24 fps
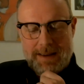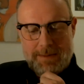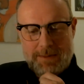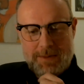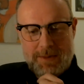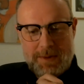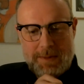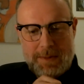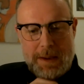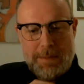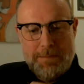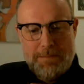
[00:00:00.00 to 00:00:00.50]
I'm
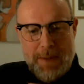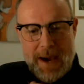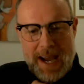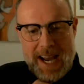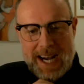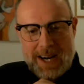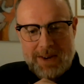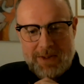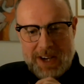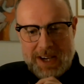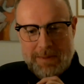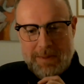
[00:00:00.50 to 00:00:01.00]
going to be
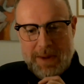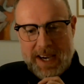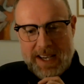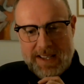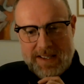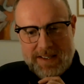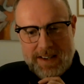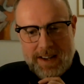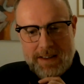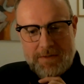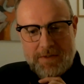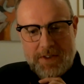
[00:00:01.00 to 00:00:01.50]
bearing
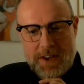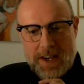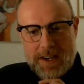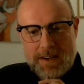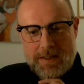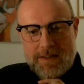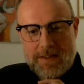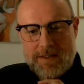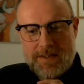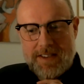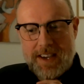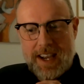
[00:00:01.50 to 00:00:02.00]
myself
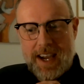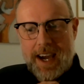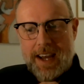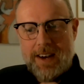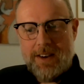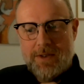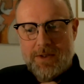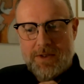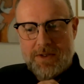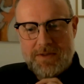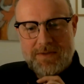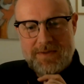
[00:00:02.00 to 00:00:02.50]
here to say I
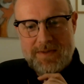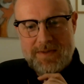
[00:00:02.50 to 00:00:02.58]
don't